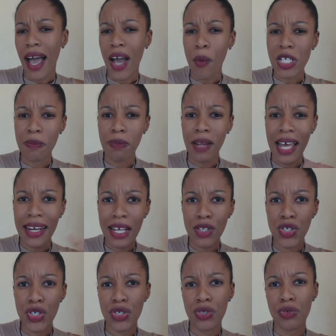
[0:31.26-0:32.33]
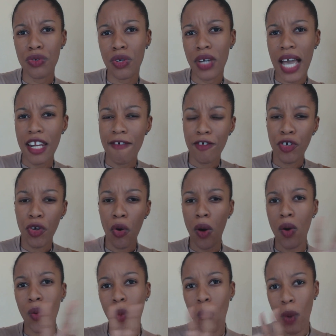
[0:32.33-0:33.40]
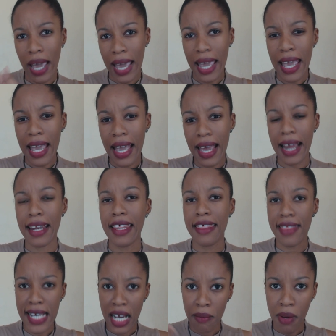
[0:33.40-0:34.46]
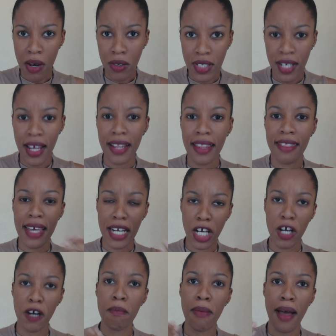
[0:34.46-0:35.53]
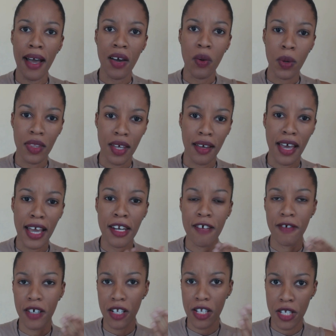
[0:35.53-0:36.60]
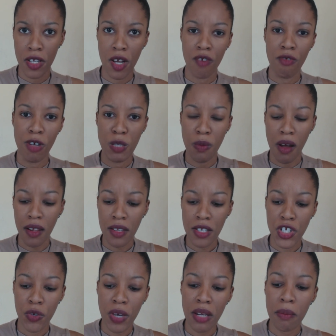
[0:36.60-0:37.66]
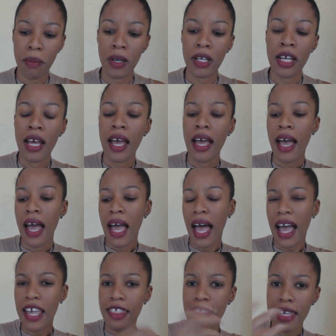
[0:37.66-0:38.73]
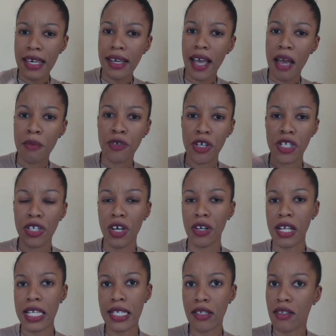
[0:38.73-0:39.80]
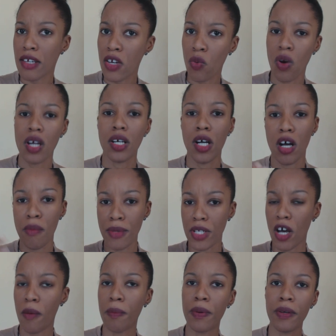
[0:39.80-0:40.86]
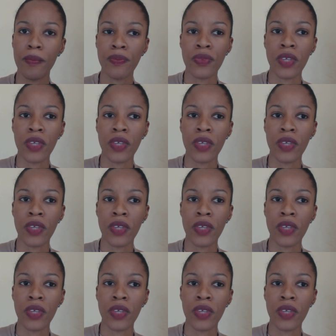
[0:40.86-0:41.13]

I was planning to kind of go away and think about it and then come back with a kind of considered response to it. But I think I'm just going to see what comes up